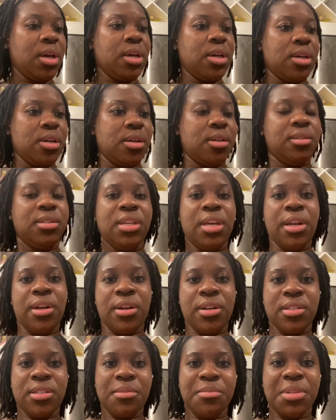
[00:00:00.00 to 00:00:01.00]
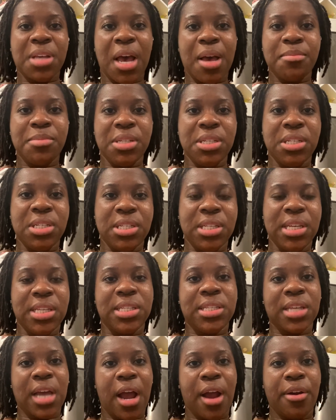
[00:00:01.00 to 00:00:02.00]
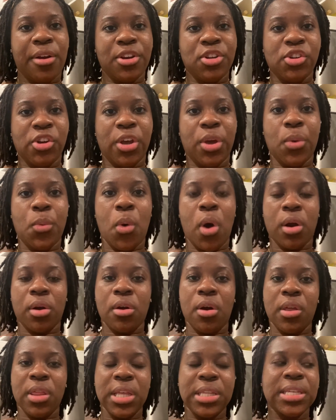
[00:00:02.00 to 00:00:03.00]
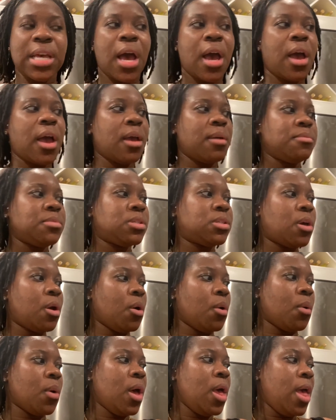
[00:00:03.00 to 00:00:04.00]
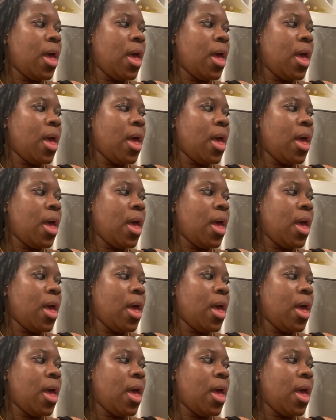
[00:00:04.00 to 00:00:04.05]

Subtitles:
dinner. Sometimes it just gets tiring drinking water all the time, so